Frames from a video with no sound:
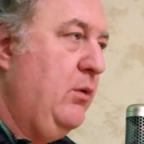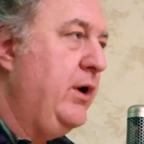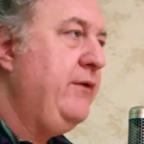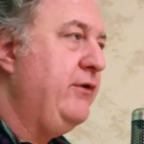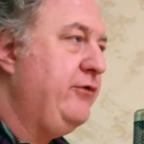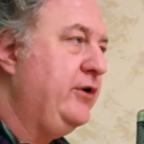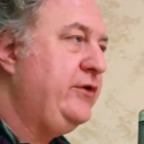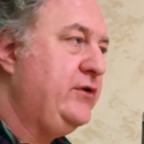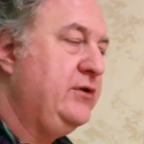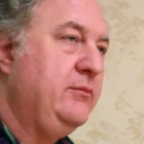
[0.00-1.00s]
One of the
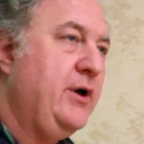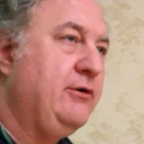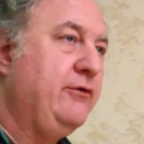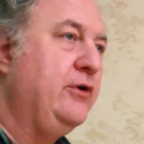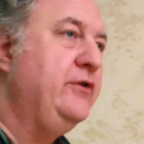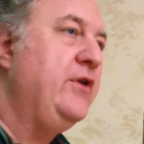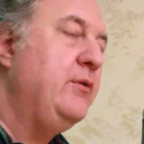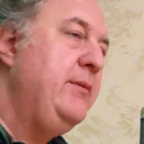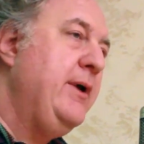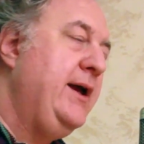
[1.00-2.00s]
first microphones that
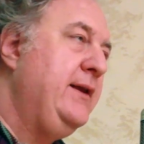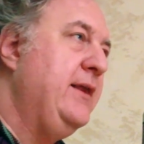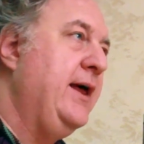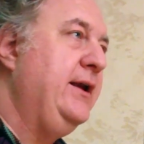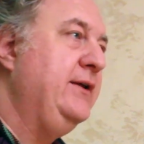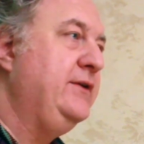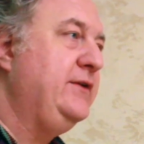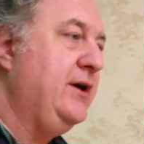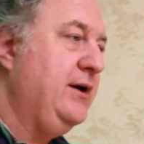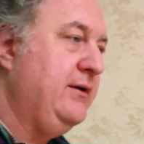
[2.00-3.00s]
we made that
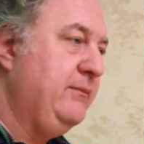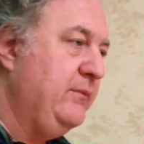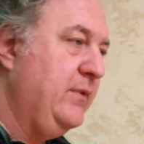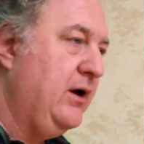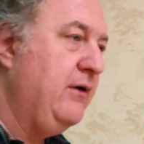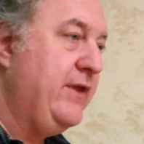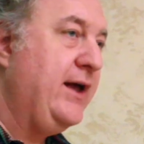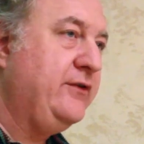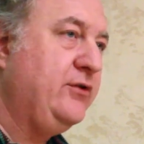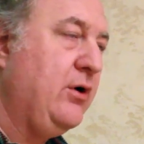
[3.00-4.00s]
is of
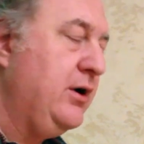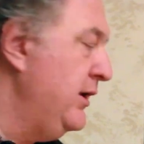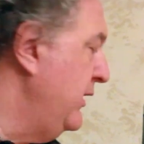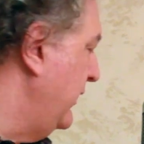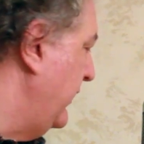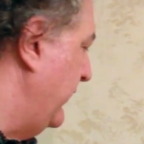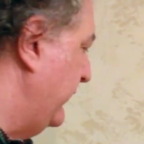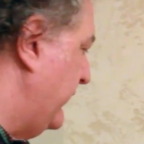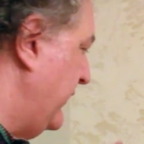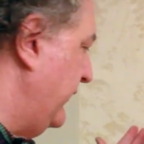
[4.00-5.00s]
that sort
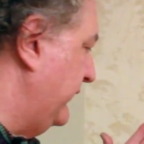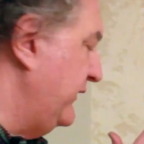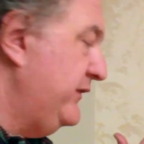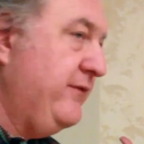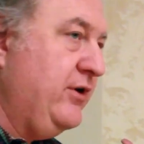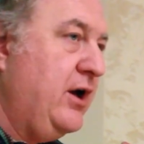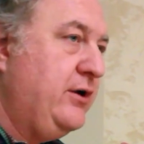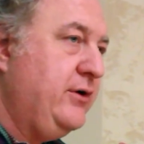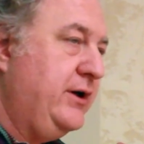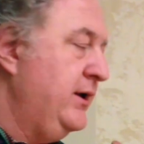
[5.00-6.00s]
is the
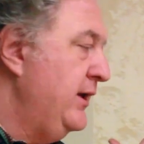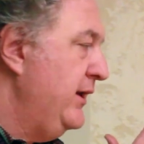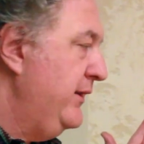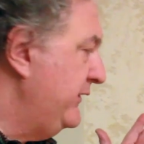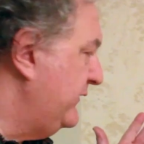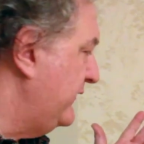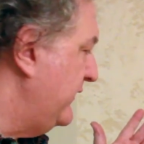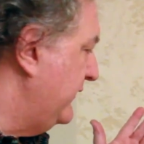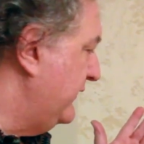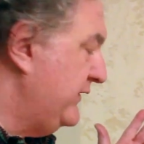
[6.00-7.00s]
C700. This is
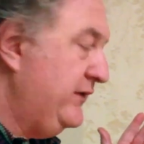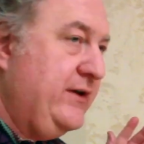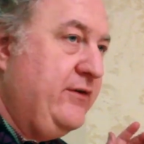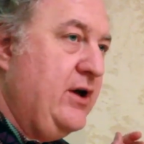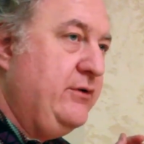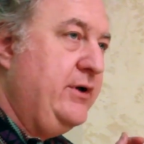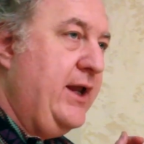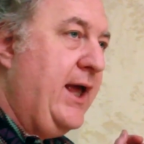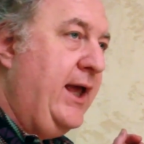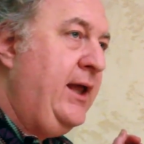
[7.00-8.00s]
the
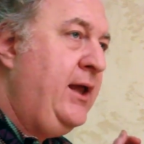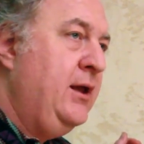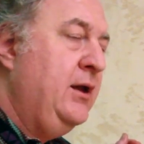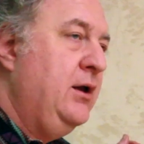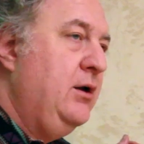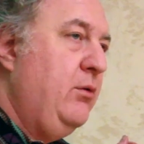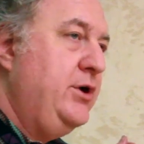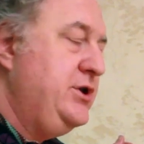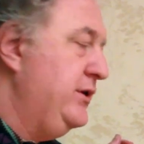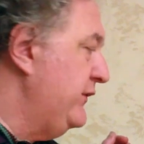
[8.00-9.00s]
C700A,
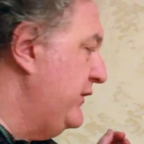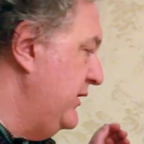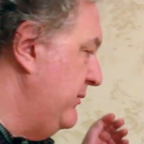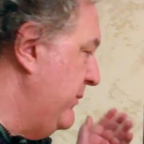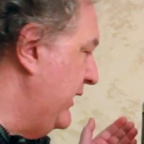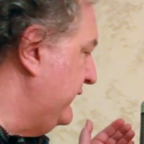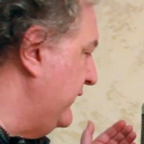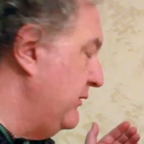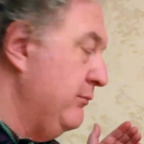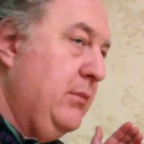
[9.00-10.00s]
which is the
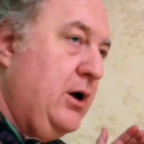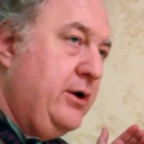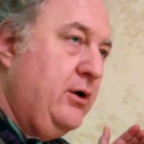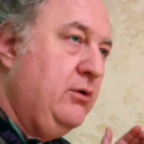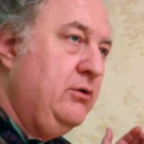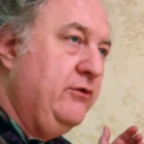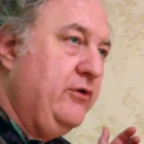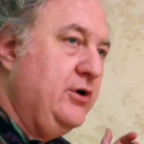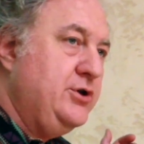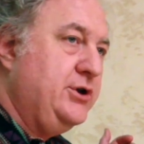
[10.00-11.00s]
basic mono
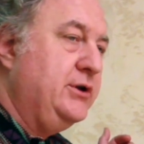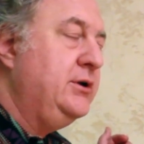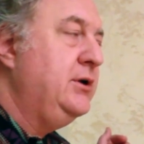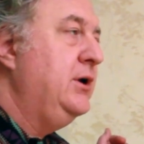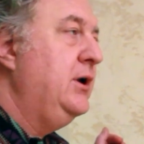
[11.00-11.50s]
version.